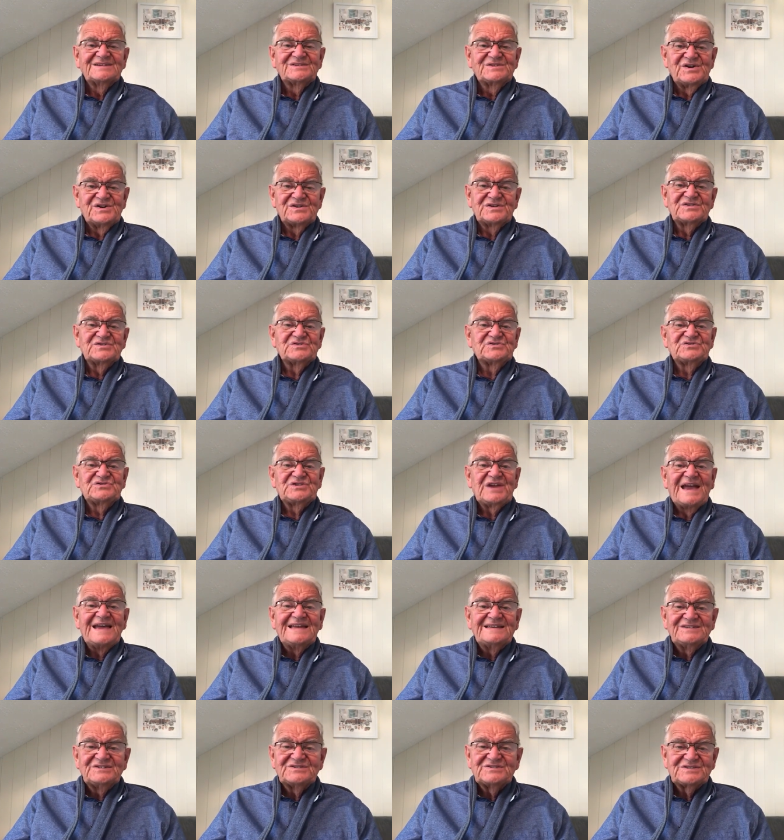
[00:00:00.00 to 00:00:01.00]
God has
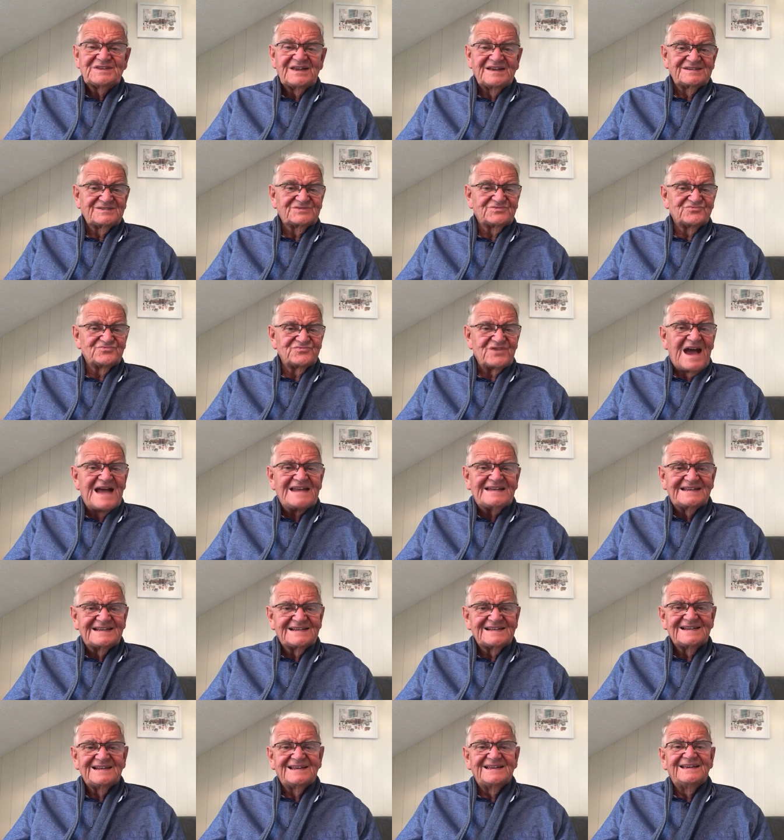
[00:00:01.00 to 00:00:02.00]
changed us
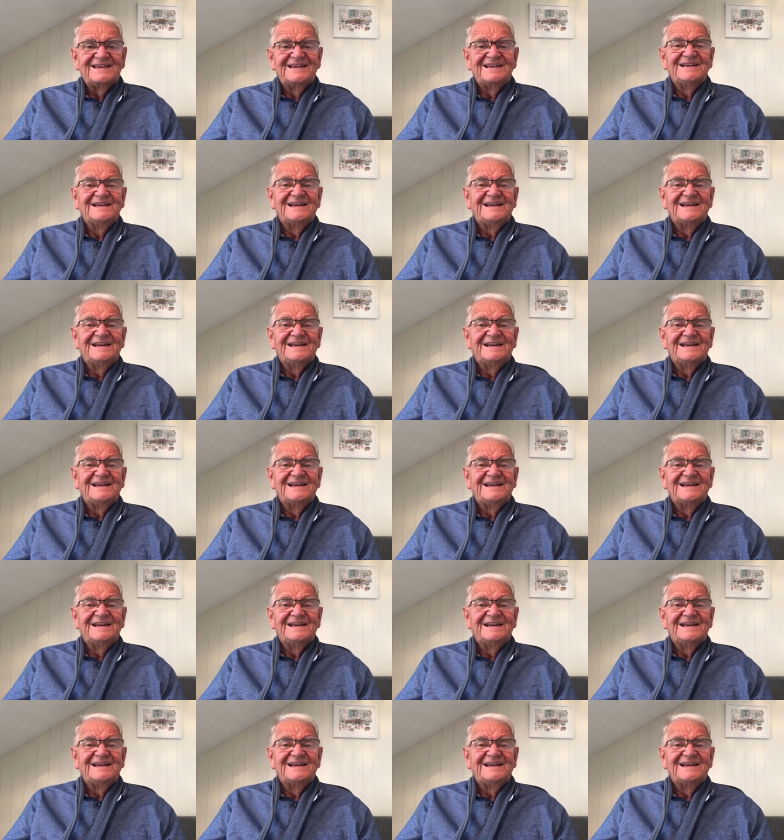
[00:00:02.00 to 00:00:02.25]
radically.